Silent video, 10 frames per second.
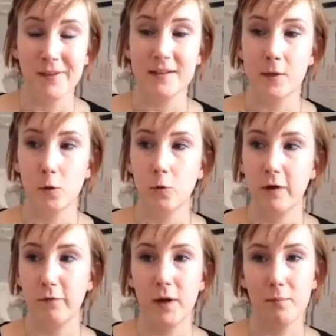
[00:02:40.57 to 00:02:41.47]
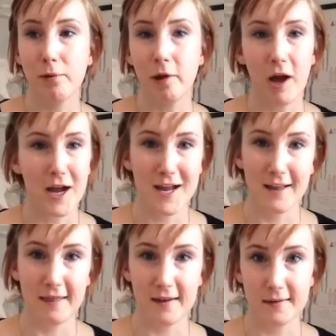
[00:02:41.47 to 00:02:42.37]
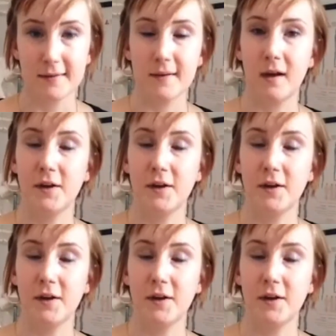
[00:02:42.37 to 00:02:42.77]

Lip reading: So if we apply this